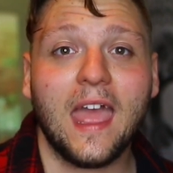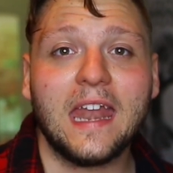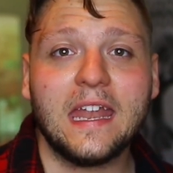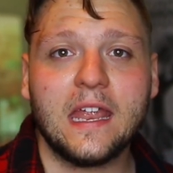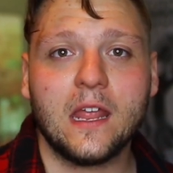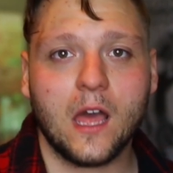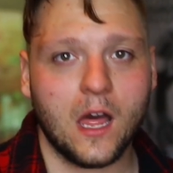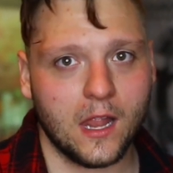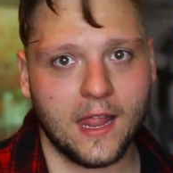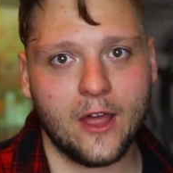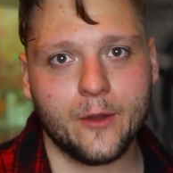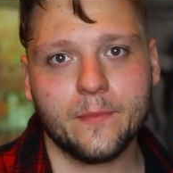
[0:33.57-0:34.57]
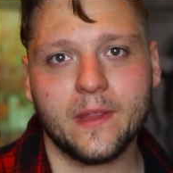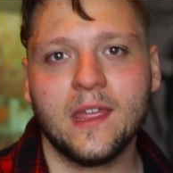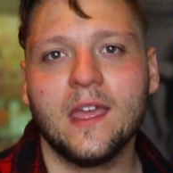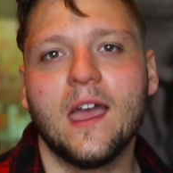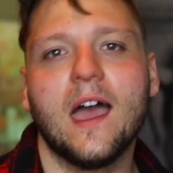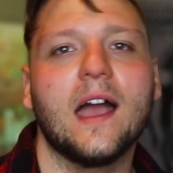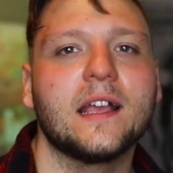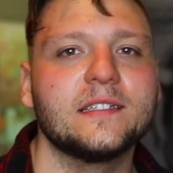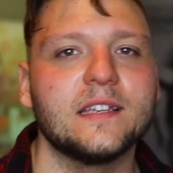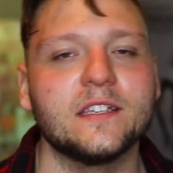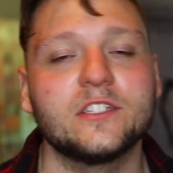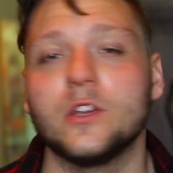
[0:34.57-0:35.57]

And he allowed me access.